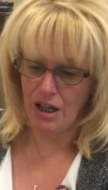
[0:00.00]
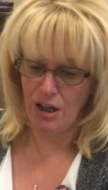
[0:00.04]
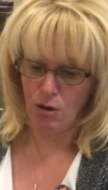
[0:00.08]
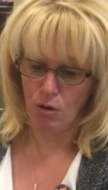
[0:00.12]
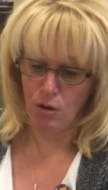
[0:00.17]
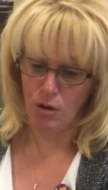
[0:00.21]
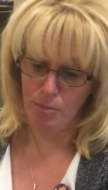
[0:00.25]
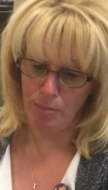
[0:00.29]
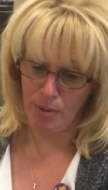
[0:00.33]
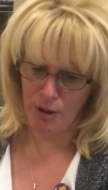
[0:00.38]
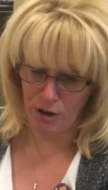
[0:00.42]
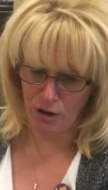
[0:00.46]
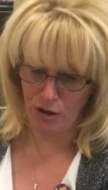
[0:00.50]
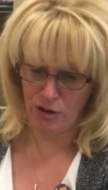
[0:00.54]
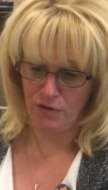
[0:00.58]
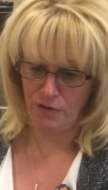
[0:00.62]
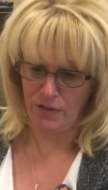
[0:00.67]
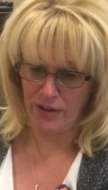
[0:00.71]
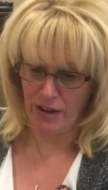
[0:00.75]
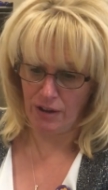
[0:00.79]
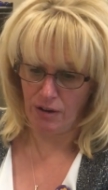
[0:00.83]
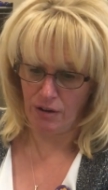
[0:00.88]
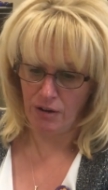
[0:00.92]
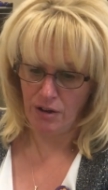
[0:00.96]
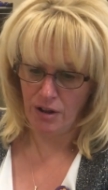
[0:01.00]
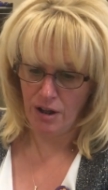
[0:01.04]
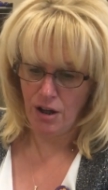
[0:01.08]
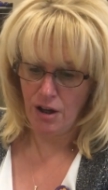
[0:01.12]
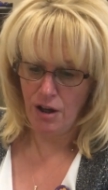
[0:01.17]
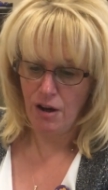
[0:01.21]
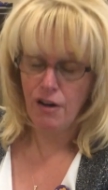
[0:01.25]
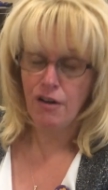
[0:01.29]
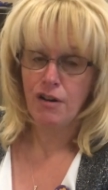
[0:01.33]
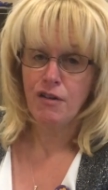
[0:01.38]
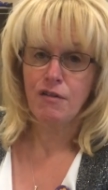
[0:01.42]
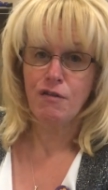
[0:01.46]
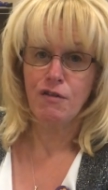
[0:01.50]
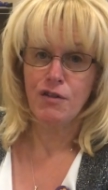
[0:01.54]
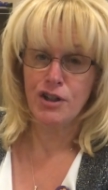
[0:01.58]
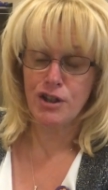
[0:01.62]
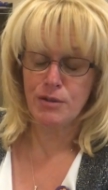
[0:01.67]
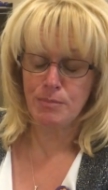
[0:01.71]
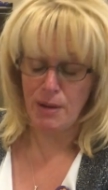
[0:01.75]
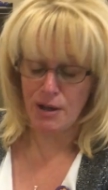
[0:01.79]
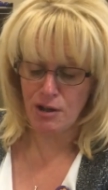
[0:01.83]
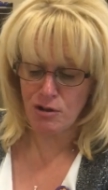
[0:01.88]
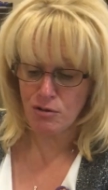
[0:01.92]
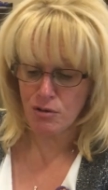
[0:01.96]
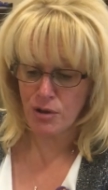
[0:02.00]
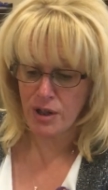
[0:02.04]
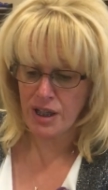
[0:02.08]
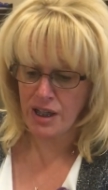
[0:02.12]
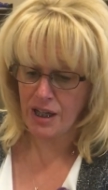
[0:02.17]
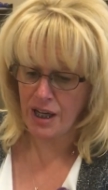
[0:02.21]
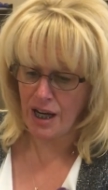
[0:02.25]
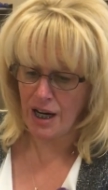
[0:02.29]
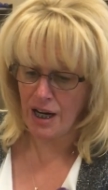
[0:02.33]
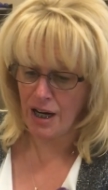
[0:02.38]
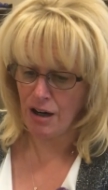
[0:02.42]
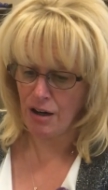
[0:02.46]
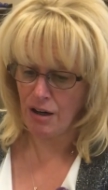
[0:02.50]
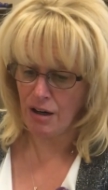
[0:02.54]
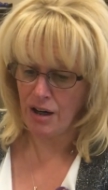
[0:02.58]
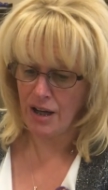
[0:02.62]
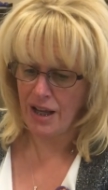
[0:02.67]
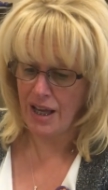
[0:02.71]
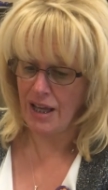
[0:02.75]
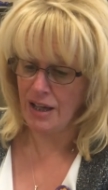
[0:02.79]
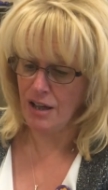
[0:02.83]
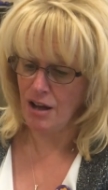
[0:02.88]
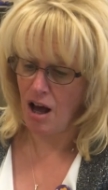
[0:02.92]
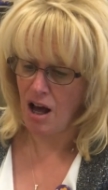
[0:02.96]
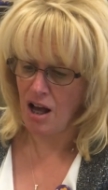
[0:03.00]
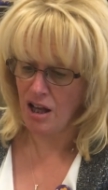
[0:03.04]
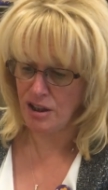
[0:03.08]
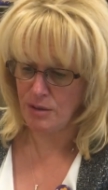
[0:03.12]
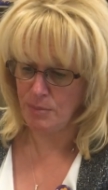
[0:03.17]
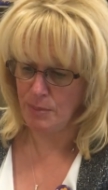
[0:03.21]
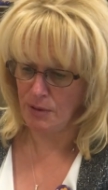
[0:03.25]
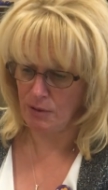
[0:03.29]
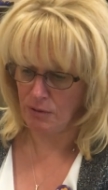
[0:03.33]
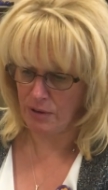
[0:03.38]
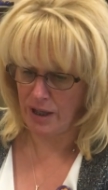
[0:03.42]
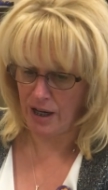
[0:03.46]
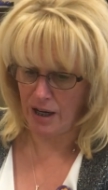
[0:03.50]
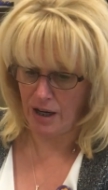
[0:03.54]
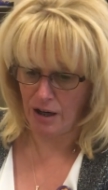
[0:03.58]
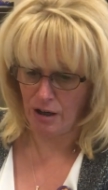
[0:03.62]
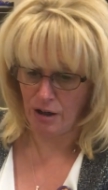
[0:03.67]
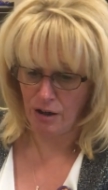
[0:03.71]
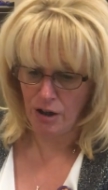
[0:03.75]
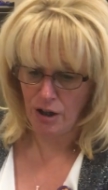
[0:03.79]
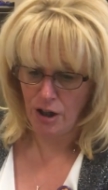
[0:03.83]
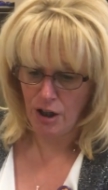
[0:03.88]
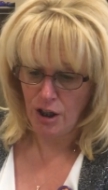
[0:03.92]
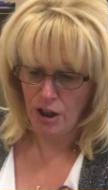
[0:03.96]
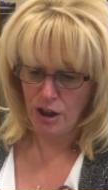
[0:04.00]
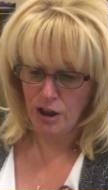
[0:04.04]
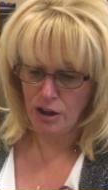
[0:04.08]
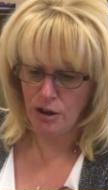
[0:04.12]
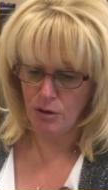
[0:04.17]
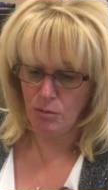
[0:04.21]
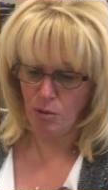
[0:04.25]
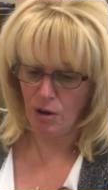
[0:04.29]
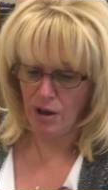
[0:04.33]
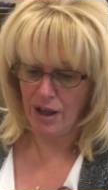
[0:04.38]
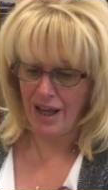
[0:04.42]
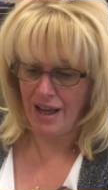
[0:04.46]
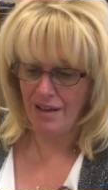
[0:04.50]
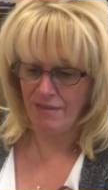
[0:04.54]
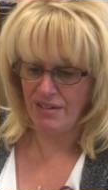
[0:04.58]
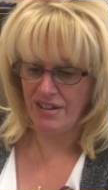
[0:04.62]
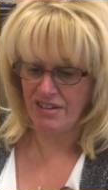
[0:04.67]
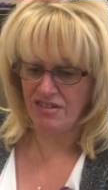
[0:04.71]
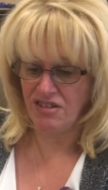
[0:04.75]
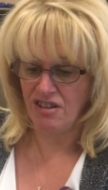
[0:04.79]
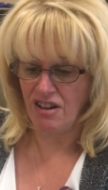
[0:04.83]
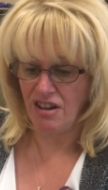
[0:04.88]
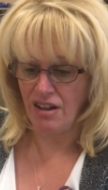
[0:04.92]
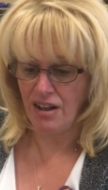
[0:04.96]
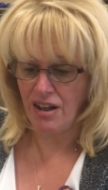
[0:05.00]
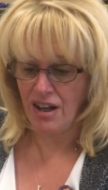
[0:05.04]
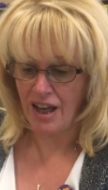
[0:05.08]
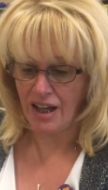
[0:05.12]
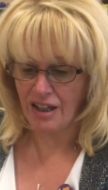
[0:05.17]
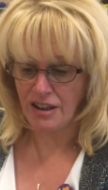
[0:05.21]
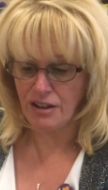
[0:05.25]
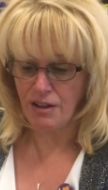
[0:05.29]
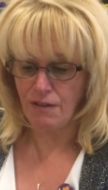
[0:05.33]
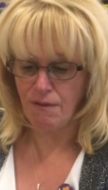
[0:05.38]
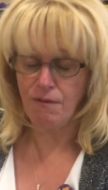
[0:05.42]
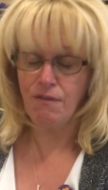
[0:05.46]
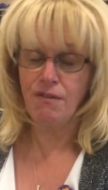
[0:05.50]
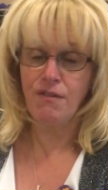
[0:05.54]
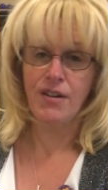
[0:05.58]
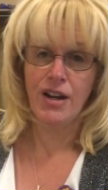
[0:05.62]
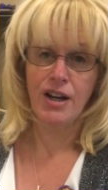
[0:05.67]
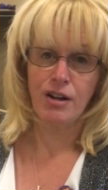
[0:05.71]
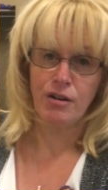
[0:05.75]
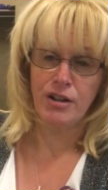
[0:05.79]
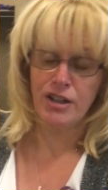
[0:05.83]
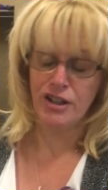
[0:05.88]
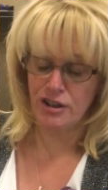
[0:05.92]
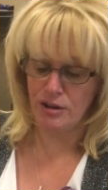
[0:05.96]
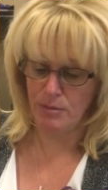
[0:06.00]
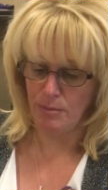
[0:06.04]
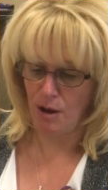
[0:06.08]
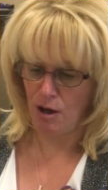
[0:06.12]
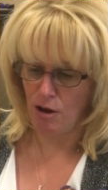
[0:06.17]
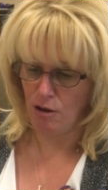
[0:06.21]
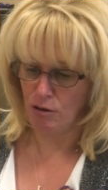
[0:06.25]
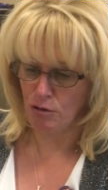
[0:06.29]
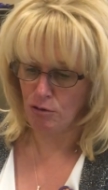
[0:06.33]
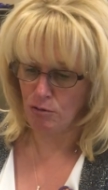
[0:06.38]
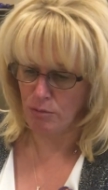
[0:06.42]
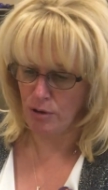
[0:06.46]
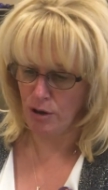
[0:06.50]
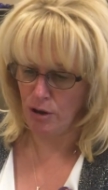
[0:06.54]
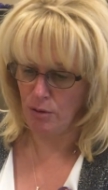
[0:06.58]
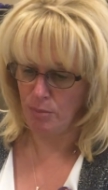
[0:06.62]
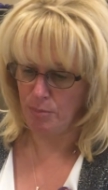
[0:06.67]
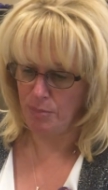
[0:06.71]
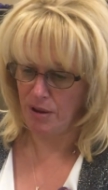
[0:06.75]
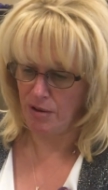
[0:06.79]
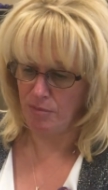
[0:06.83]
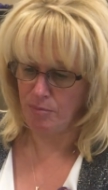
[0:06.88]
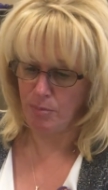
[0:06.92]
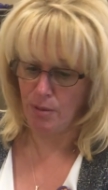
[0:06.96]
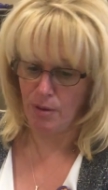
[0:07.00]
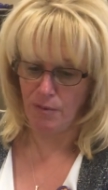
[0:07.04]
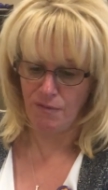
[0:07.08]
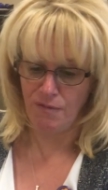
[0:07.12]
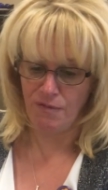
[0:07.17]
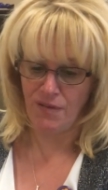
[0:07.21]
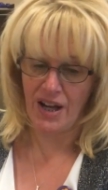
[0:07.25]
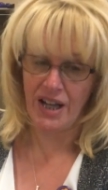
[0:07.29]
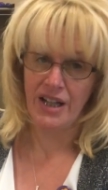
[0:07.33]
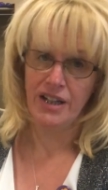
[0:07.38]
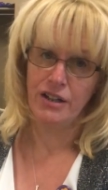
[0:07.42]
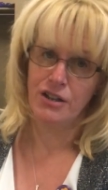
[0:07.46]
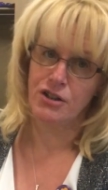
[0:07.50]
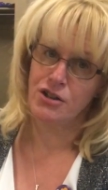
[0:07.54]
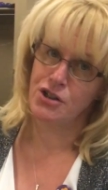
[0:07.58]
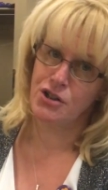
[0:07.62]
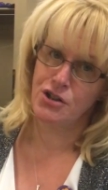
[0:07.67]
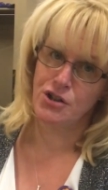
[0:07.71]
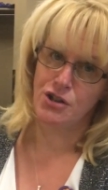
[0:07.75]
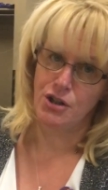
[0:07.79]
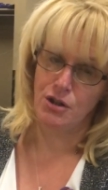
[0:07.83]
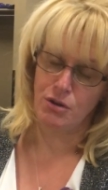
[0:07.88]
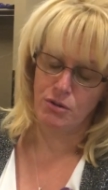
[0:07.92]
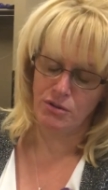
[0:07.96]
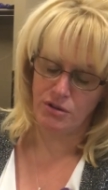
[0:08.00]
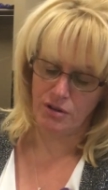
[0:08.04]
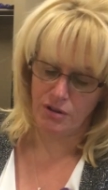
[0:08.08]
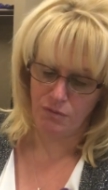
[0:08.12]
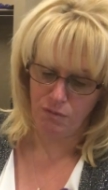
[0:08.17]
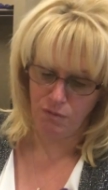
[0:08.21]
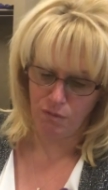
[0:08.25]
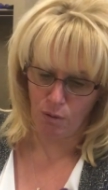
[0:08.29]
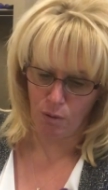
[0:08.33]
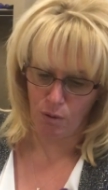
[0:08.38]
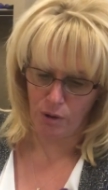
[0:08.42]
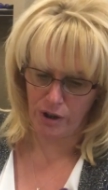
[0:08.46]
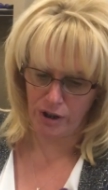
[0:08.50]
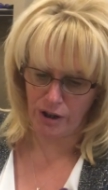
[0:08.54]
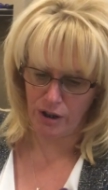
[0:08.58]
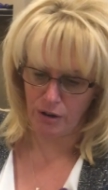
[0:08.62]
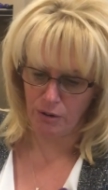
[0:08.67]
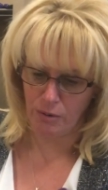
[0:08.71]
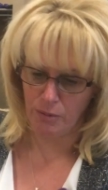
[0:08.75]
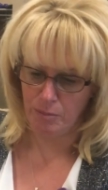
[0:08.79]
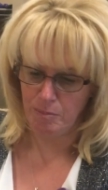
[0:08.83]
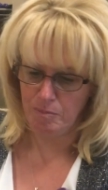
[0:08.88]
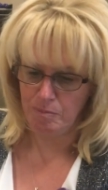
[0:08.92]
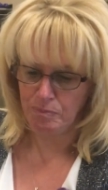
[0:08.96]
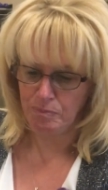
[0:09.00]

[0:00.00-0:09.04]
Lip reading: or Burnsville. For specialty care and hospital care, you will have a select, very small group of providers chosen for you.